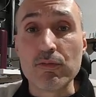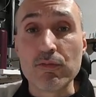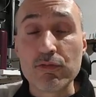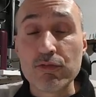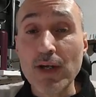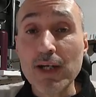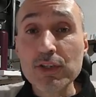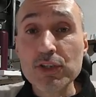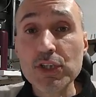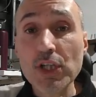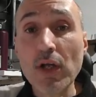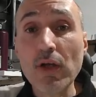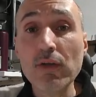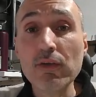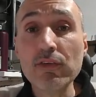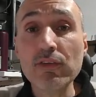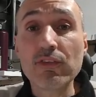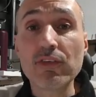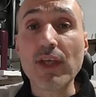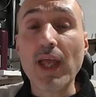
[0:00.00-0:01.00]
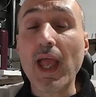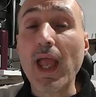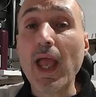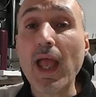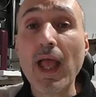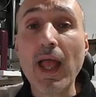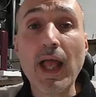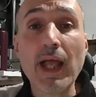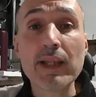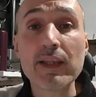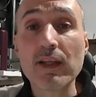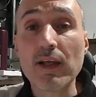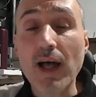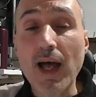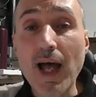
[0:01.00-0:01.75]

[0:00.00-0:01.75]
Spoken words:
functions, and